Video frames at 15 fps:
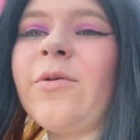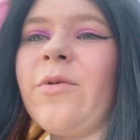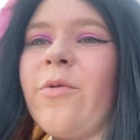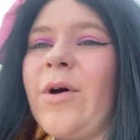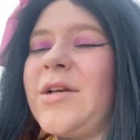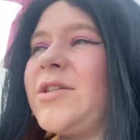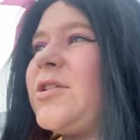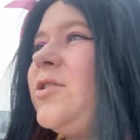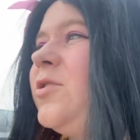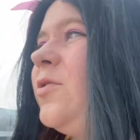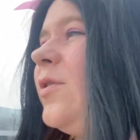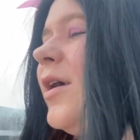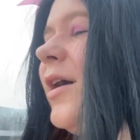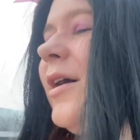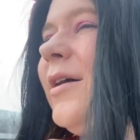we went to
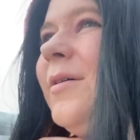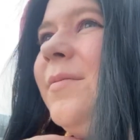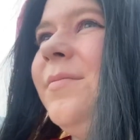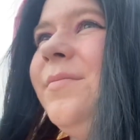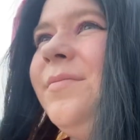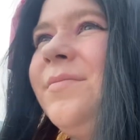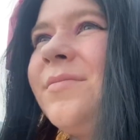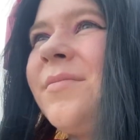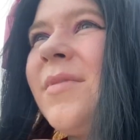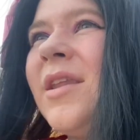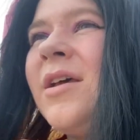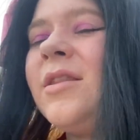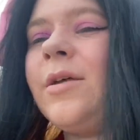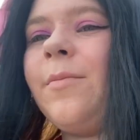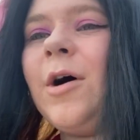um,
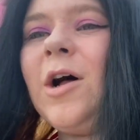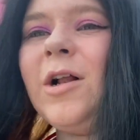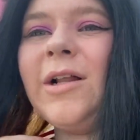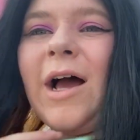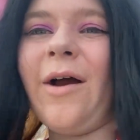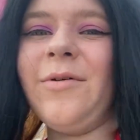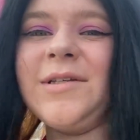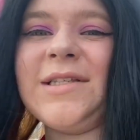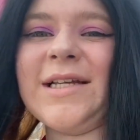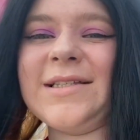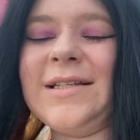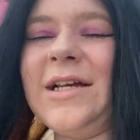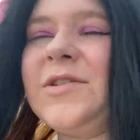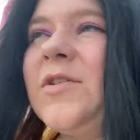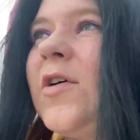the mall, I was as
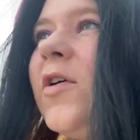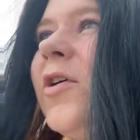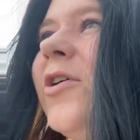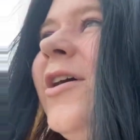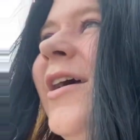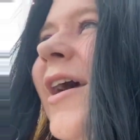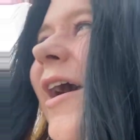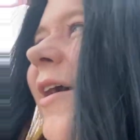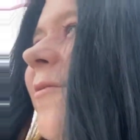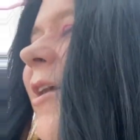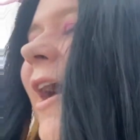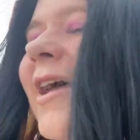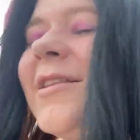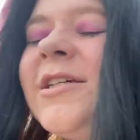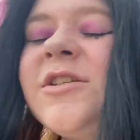Nezuko, and we
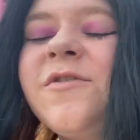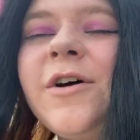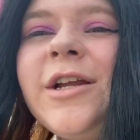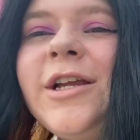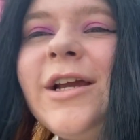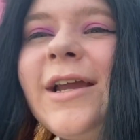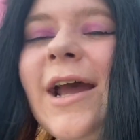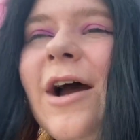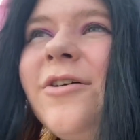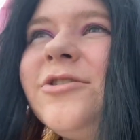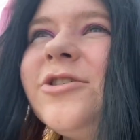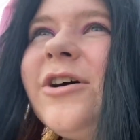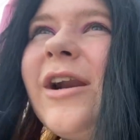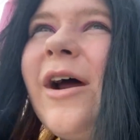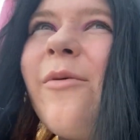had this funny
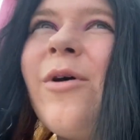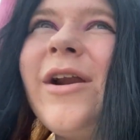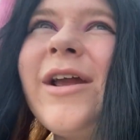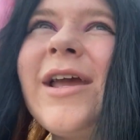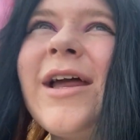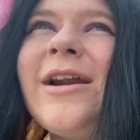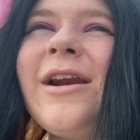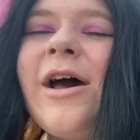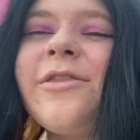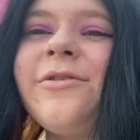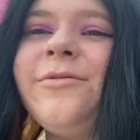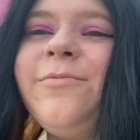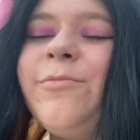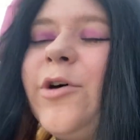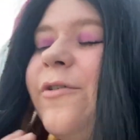encounter, and I want to get another more